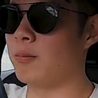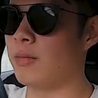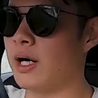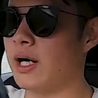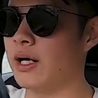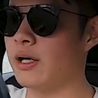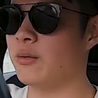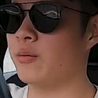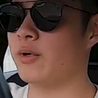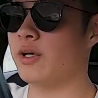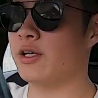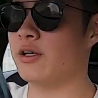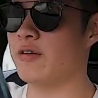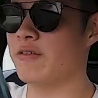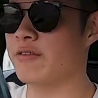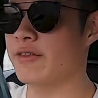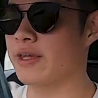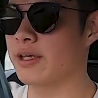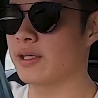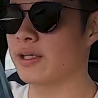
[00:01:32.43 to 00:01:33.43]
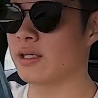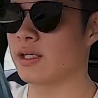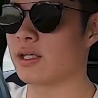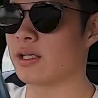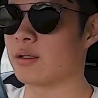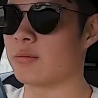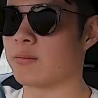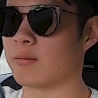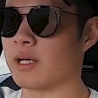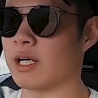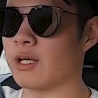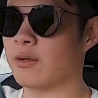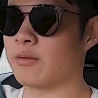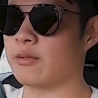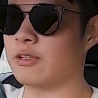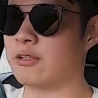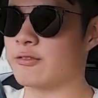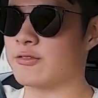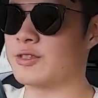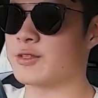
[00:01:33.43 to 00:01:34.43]
my way of thinking, my
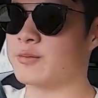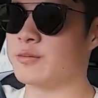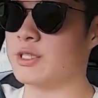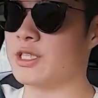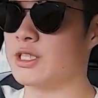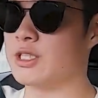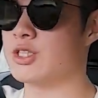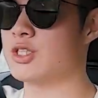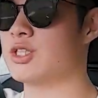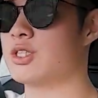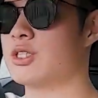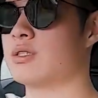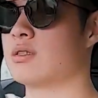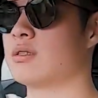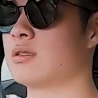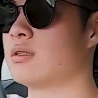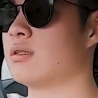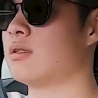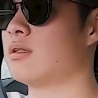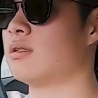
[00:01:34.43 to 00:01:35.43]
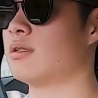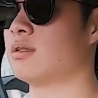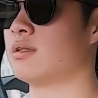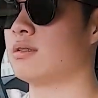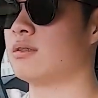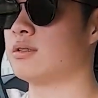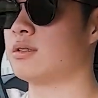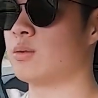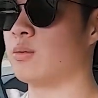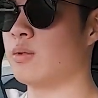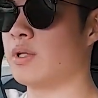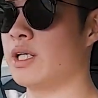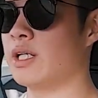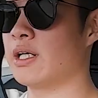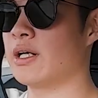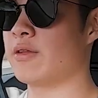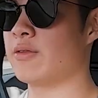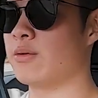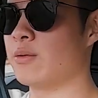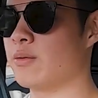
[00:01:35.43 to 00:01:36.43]
way of speech, the way
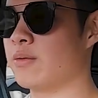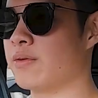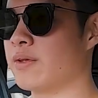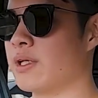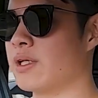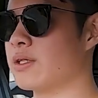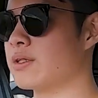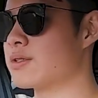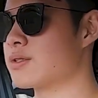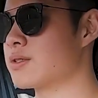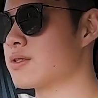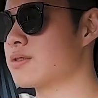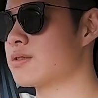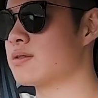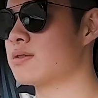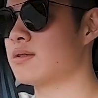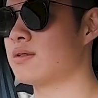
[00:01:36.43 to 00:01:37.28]
I do things,